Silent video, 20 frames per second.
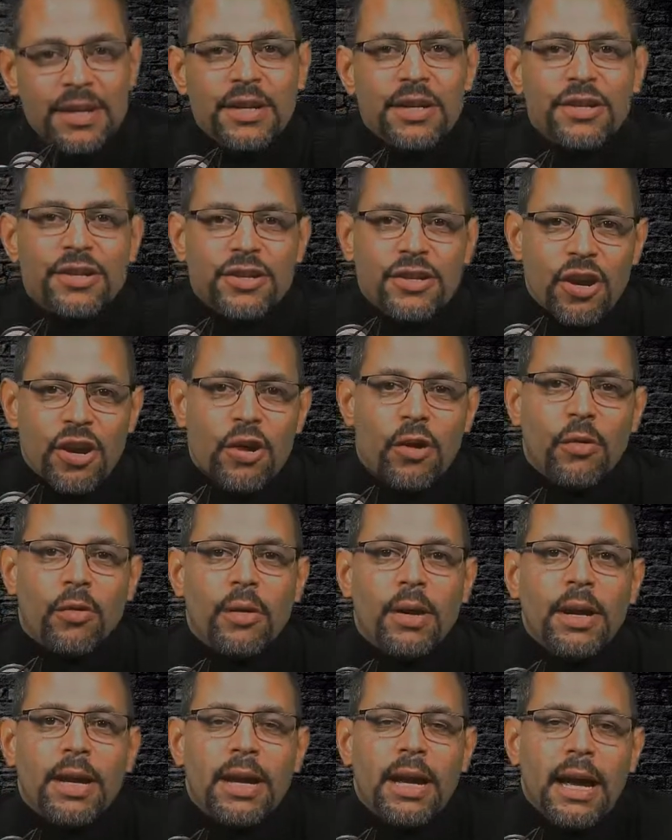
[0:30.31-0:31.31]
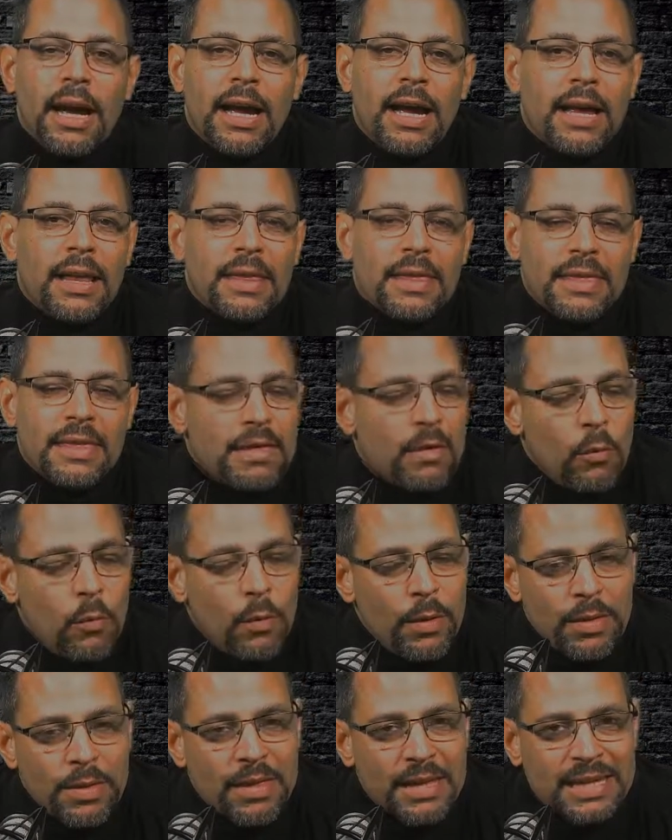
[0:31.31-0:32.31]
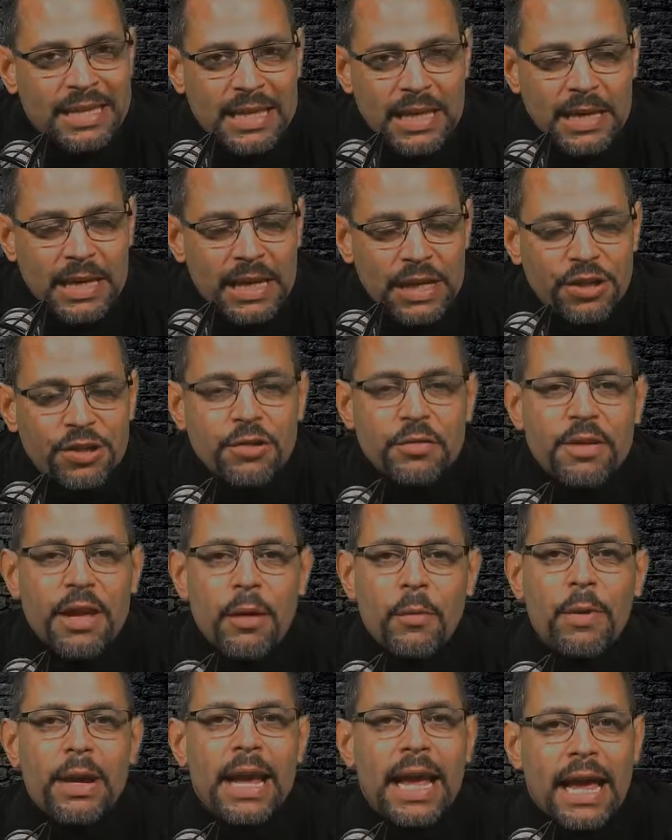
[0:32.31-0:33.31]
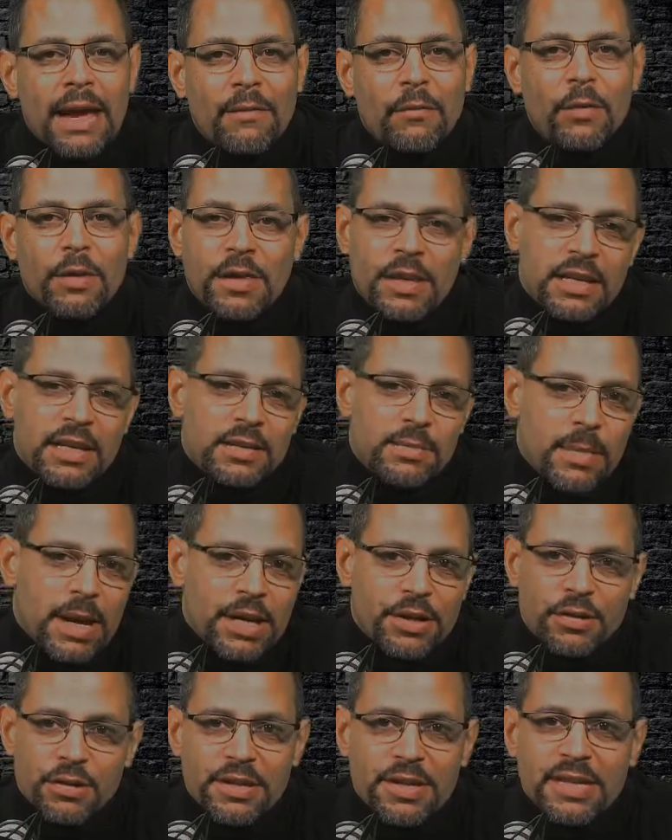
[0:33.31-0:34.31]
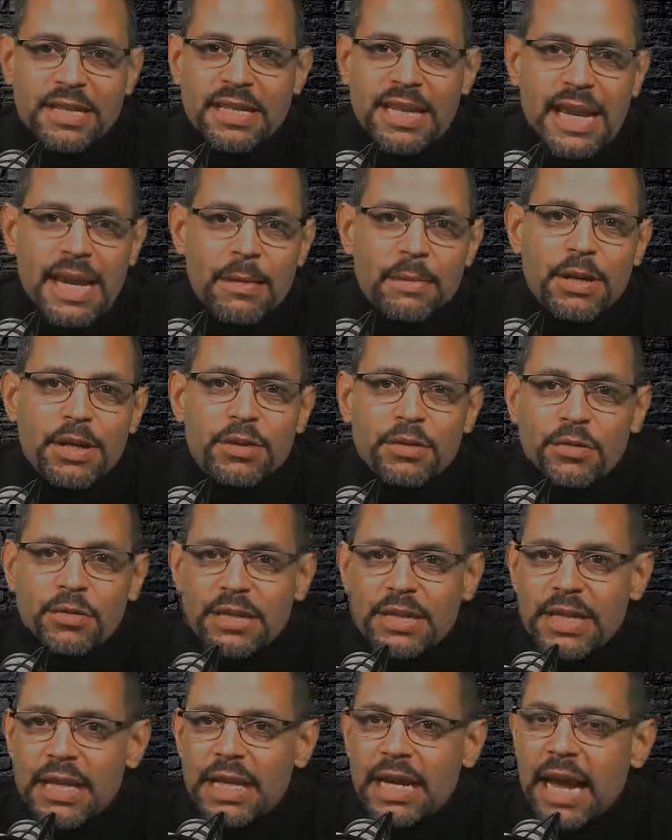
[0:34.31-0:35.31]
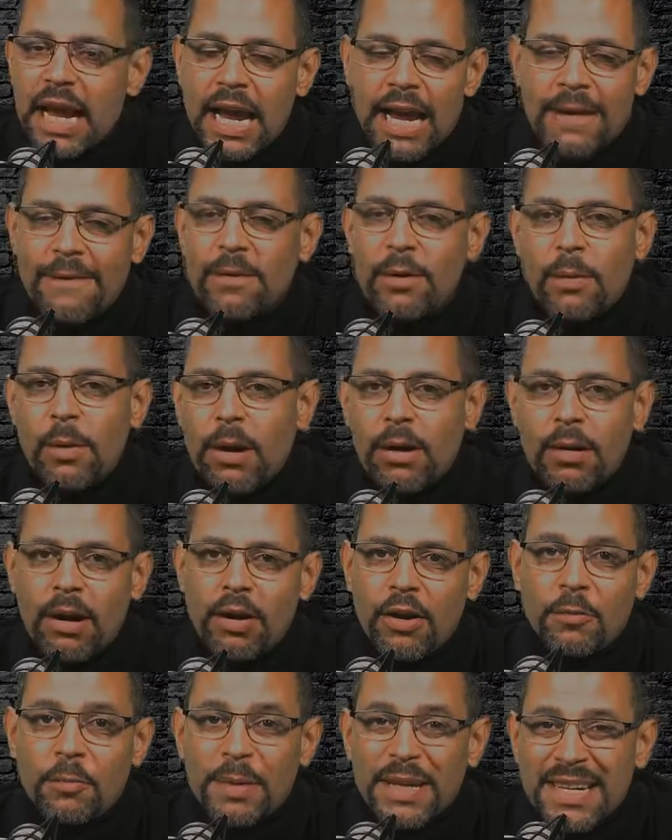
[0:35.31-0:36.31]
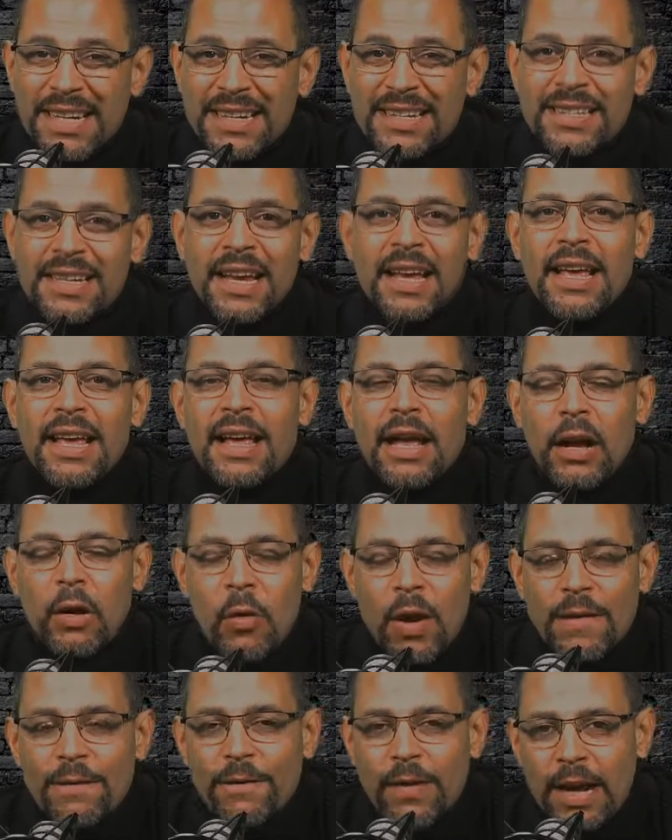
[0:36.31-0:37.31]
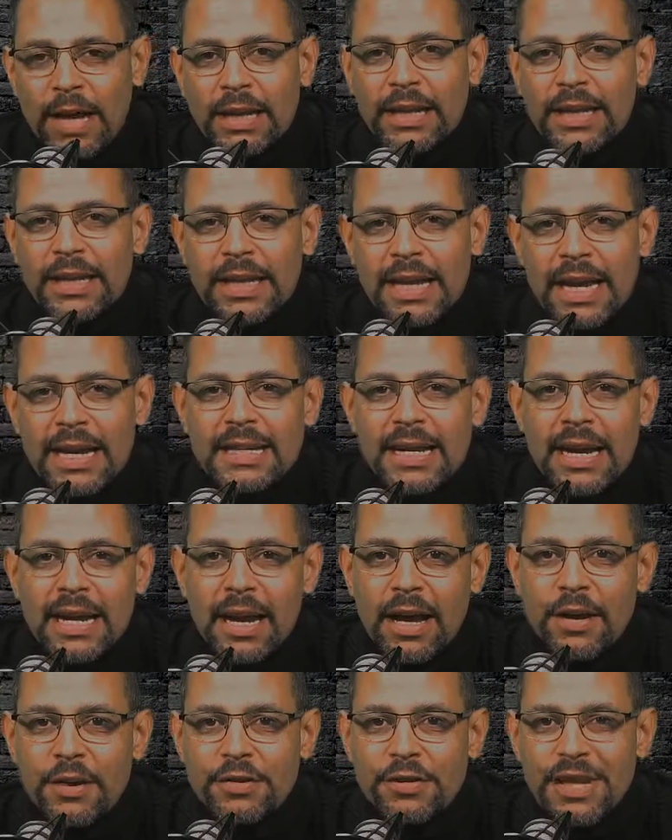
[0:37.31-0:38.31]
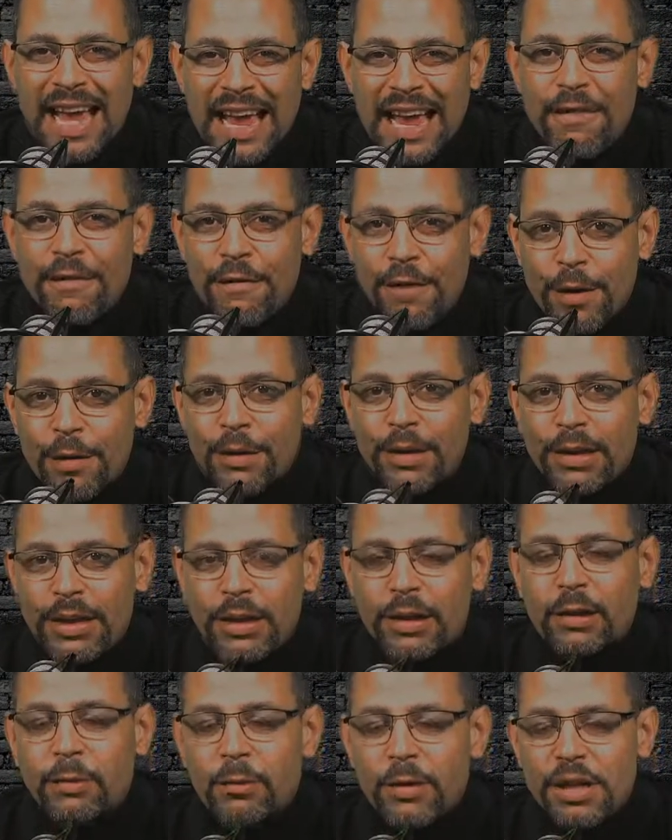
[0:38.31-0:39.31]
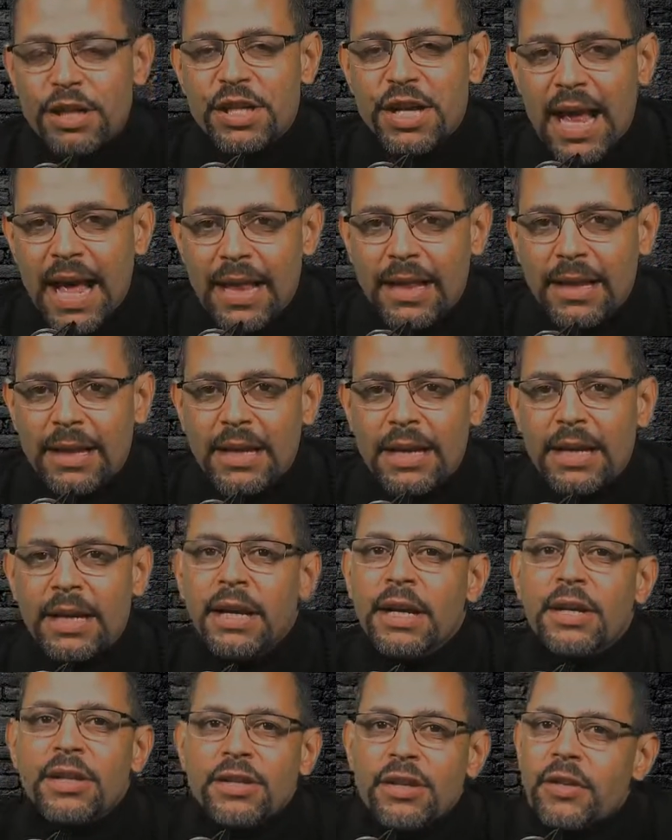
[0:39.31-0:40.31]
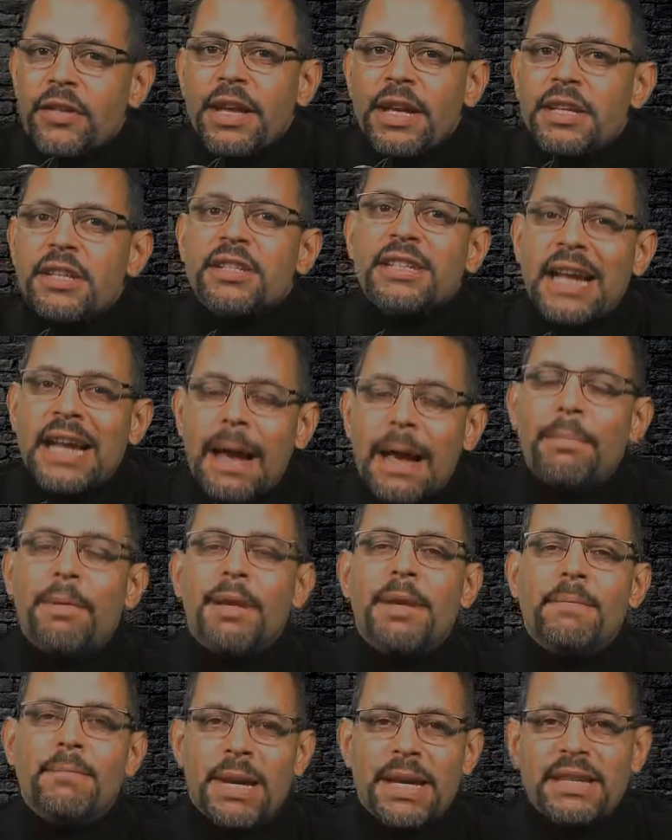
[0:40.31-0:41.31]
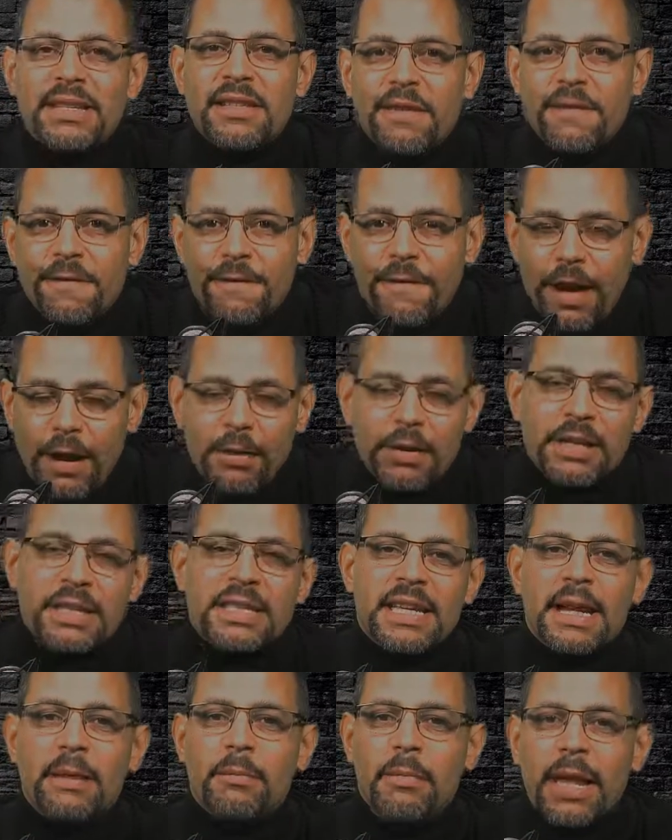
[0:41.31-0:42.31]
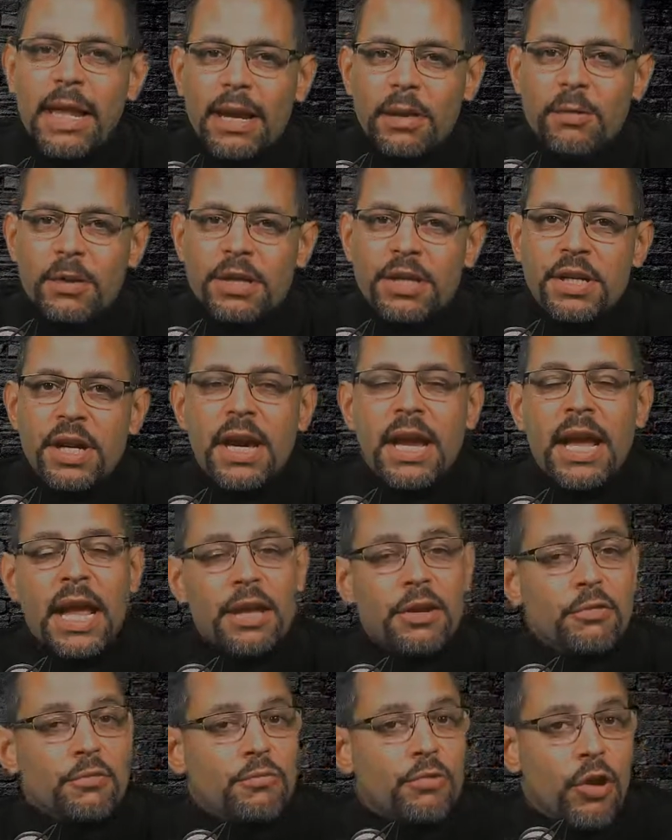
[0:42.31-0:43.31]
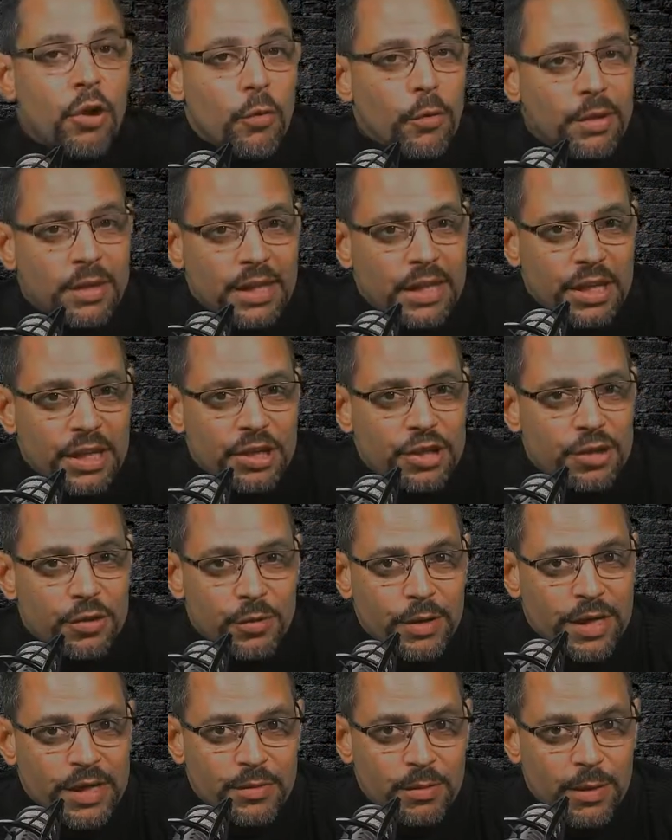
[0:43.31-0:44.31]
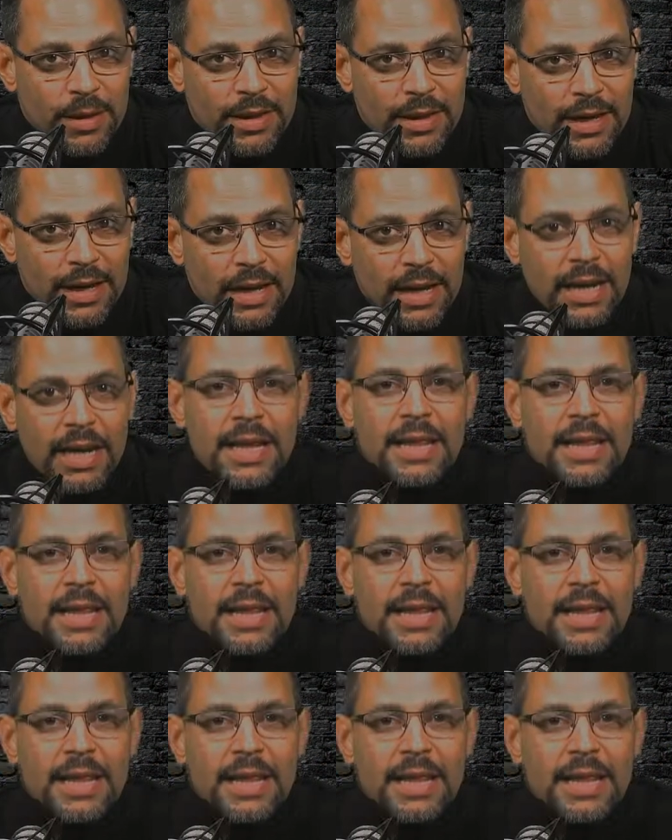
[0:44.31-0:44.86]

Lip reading: So the issue that we have with this measure is the same as you'll see everywhere else, because quite frankly, the anti-gunners have very little originality, so they just copy and paste the very same language, and you know what the issue is with it.